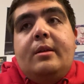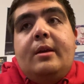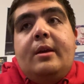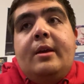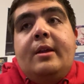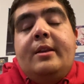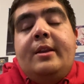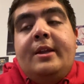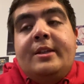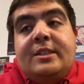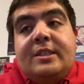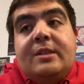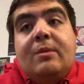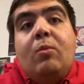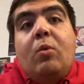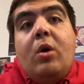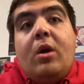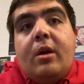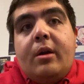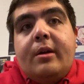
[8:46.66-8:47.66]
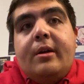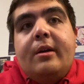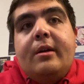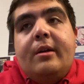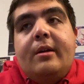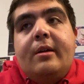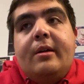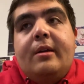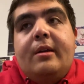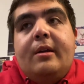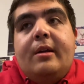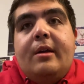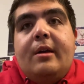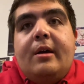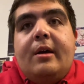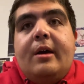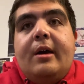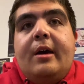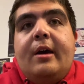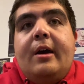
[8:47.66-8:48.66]
it needs some work.
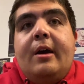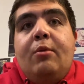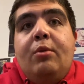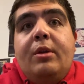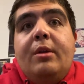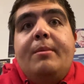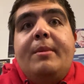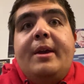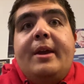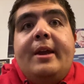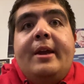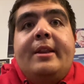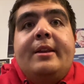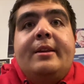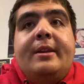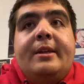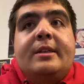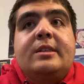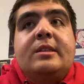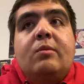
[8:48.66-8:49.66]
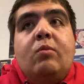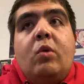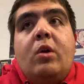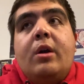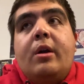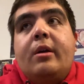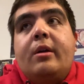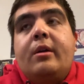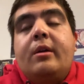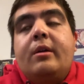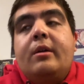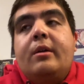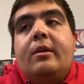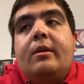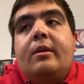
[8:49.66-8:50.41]
I will admit, it needs some work.